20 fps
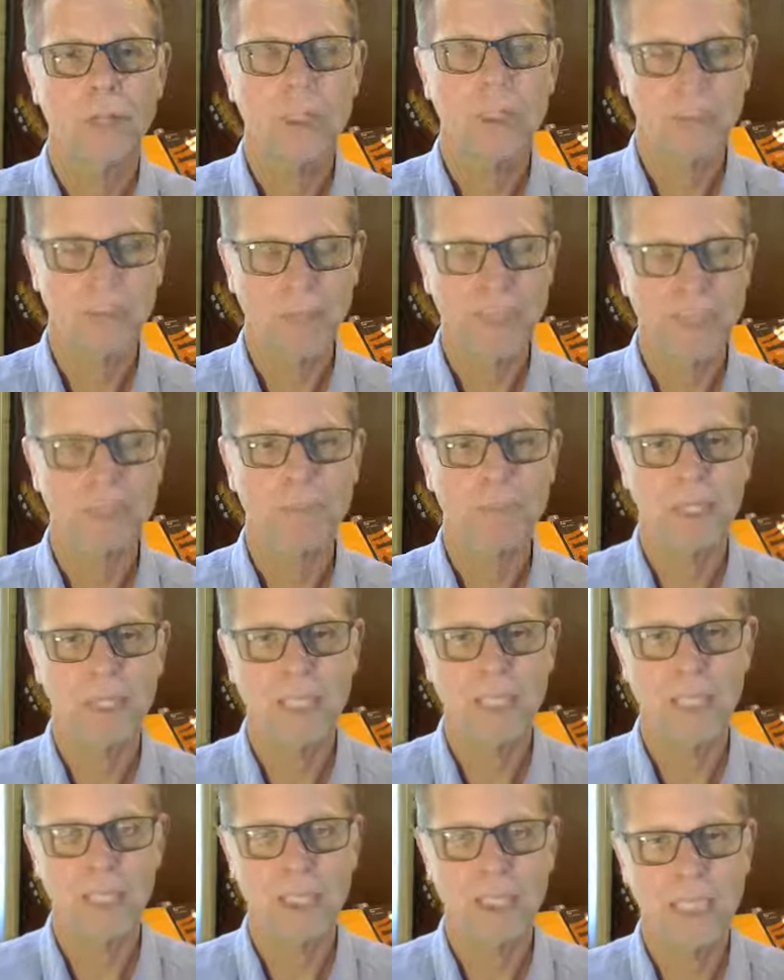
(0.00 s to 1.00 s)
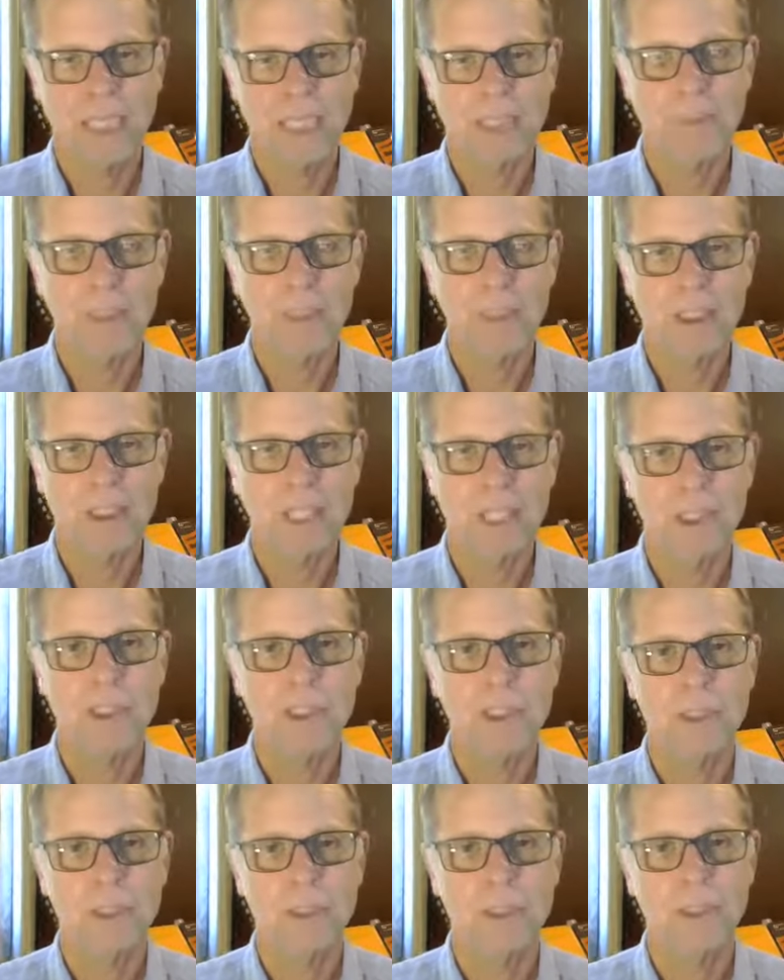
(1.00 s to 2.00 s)
Compassion meditation as a
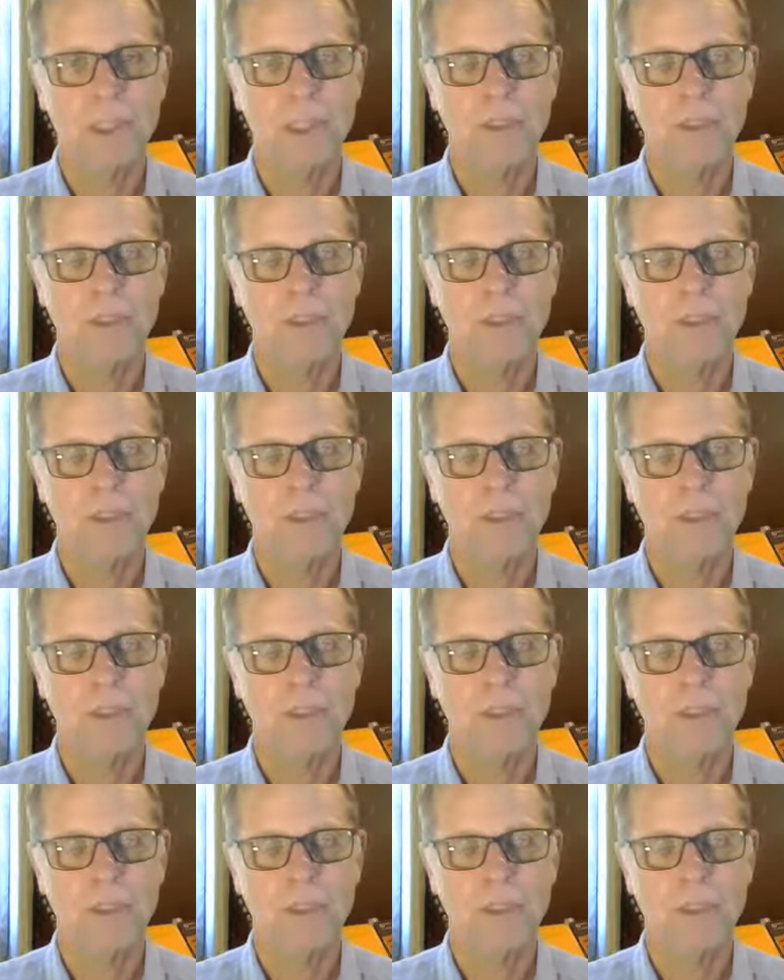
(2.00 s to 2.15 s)
meditation is one